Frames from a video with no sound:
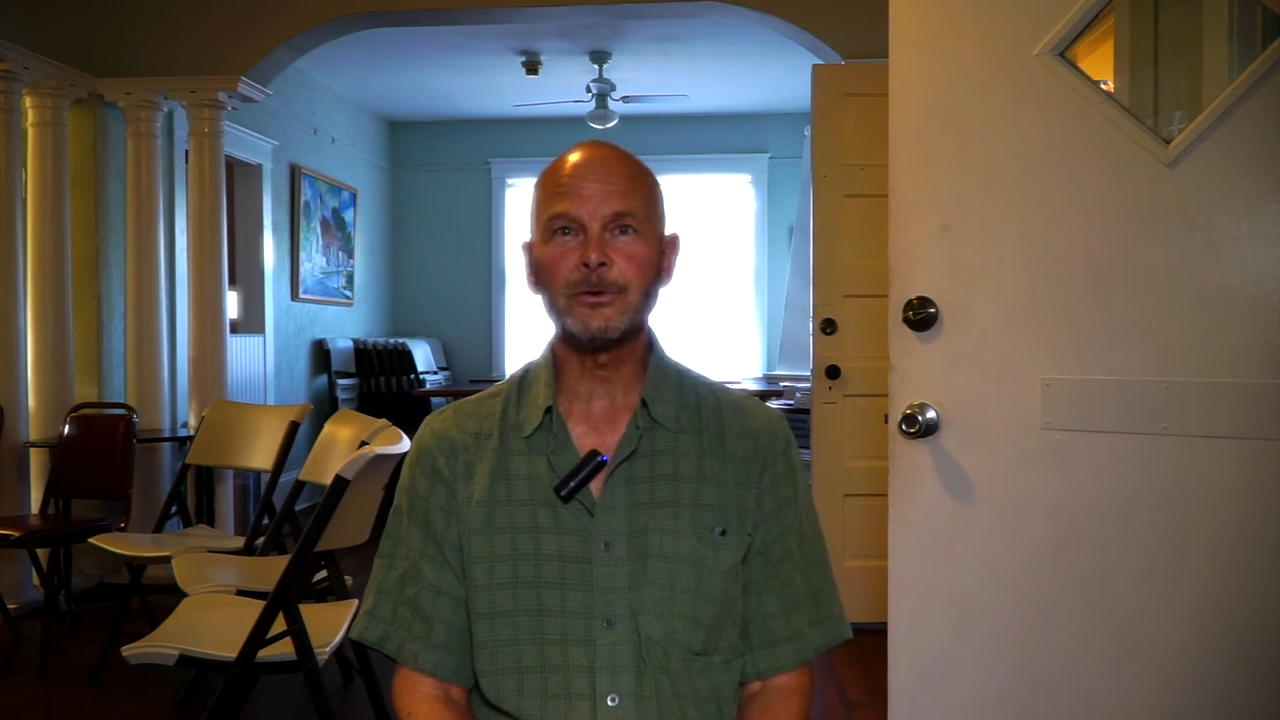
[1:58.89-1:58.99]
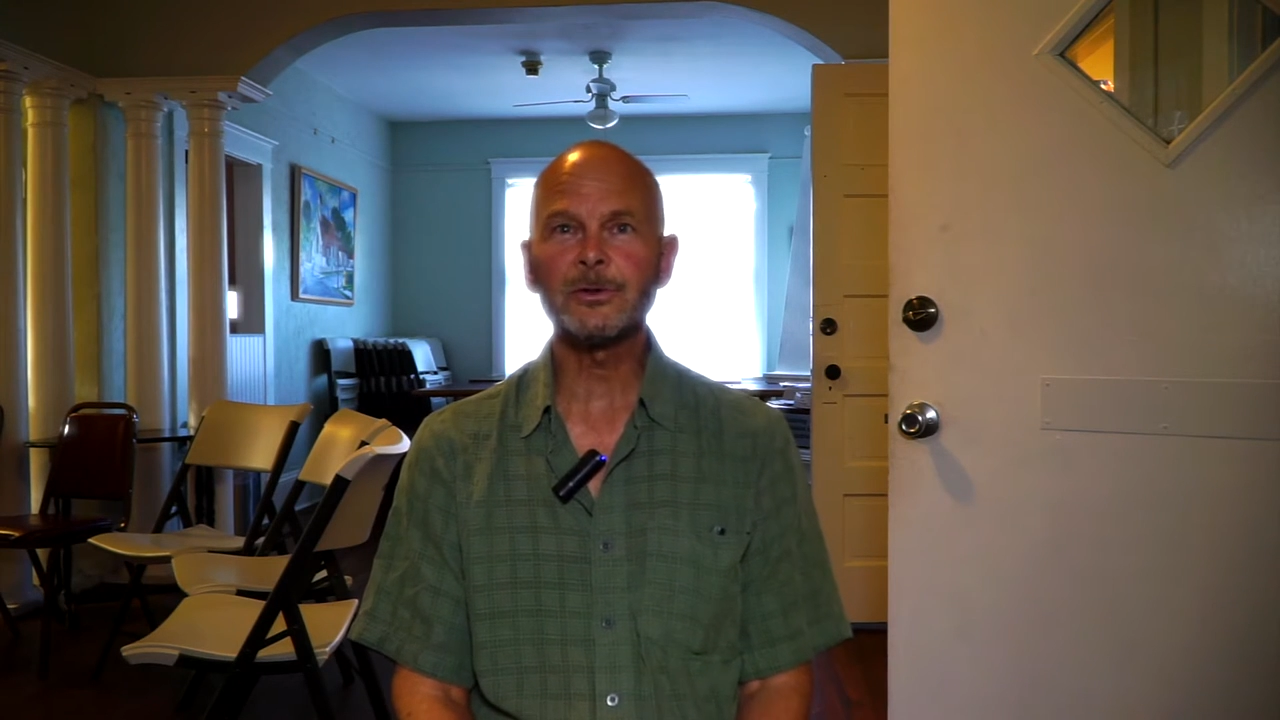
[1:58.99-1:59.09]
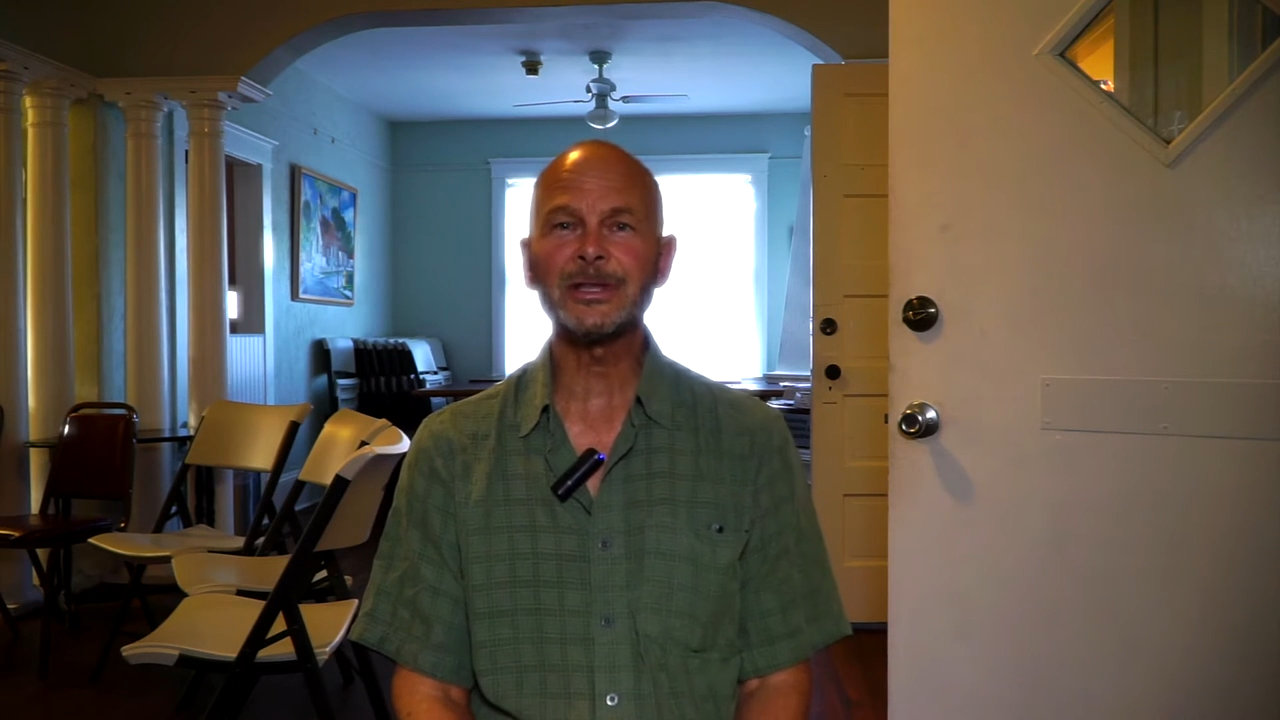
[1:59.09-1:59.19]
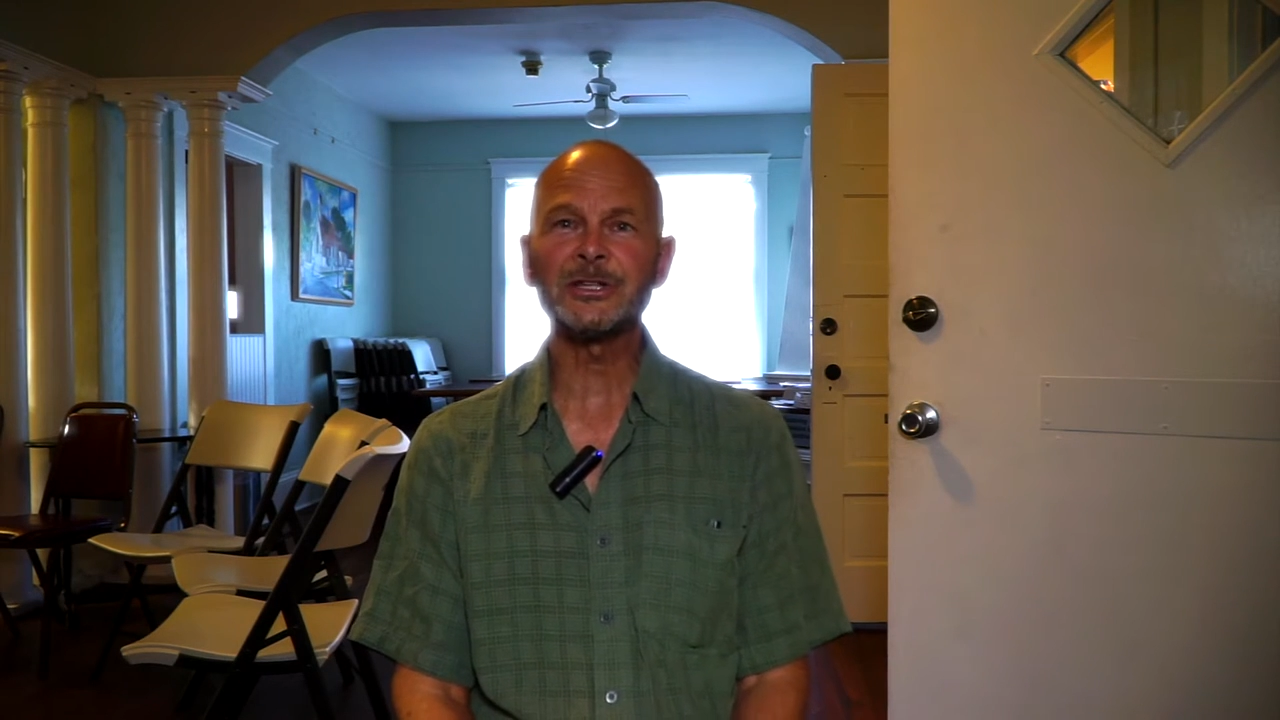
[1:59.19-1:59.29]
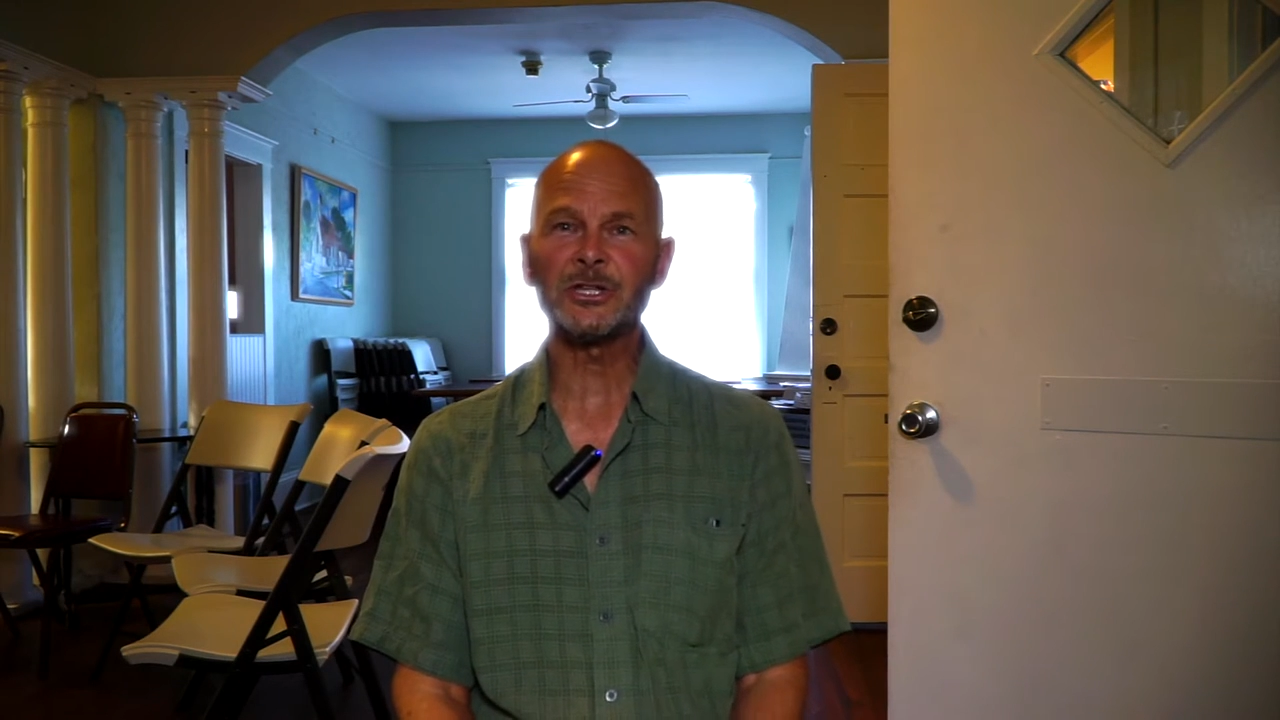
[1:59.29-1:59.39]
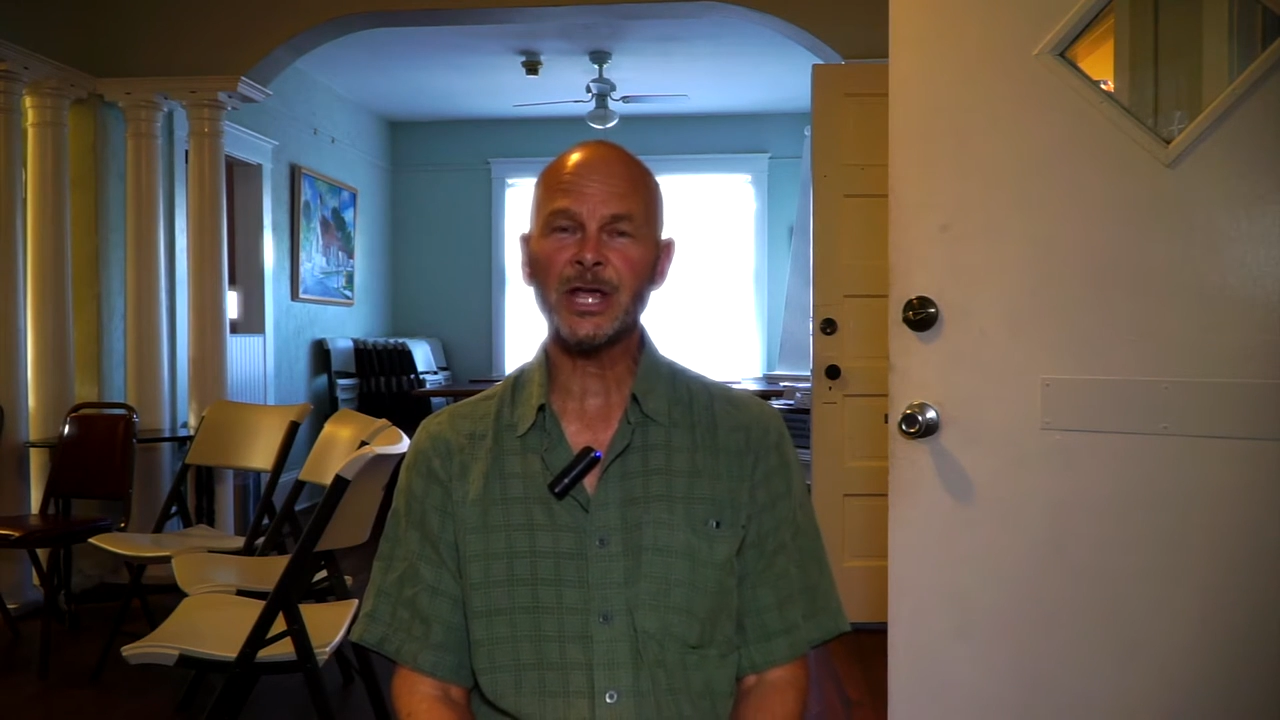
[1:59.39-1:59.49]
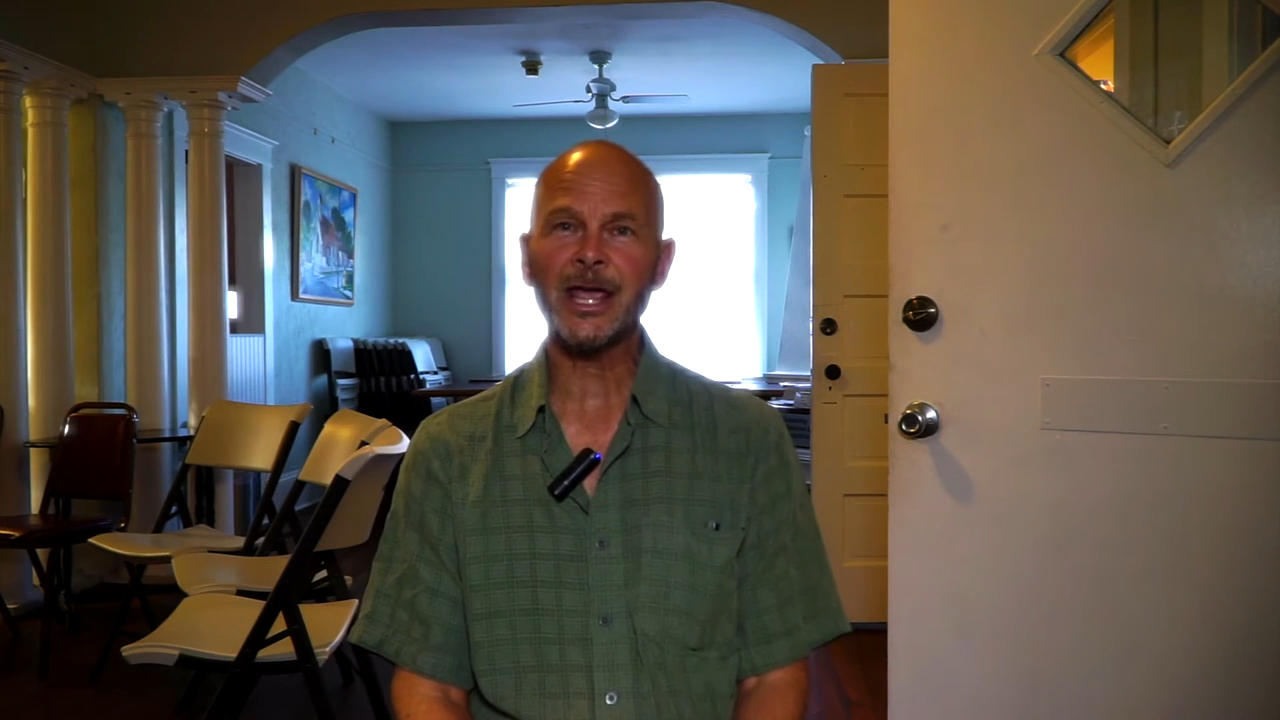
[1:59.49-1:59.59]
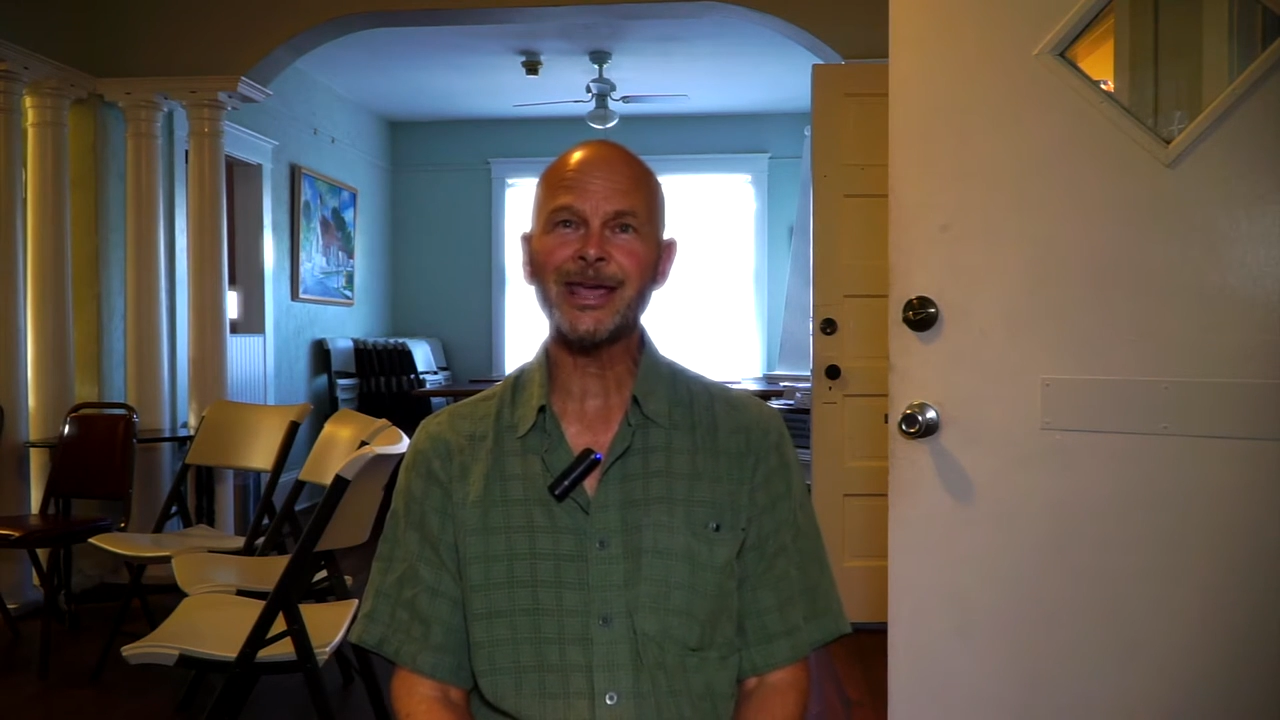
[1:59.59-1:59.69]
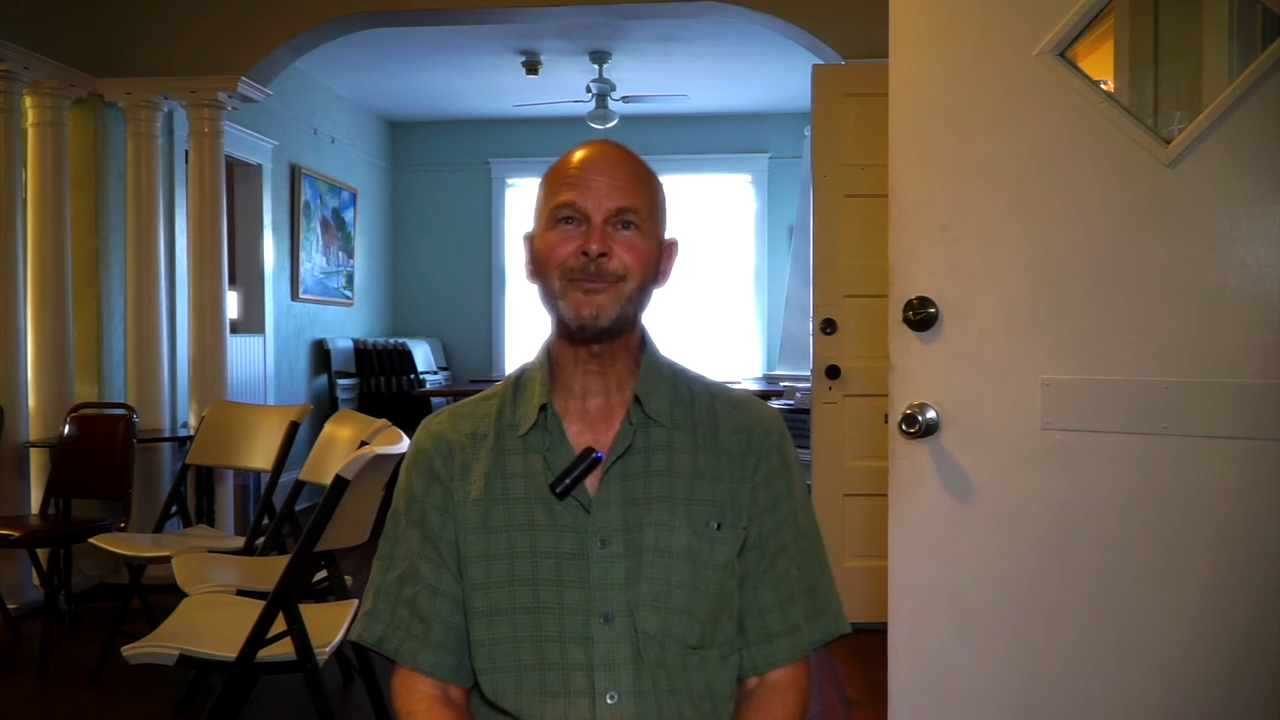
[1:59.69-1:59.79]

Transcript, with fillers: cliche,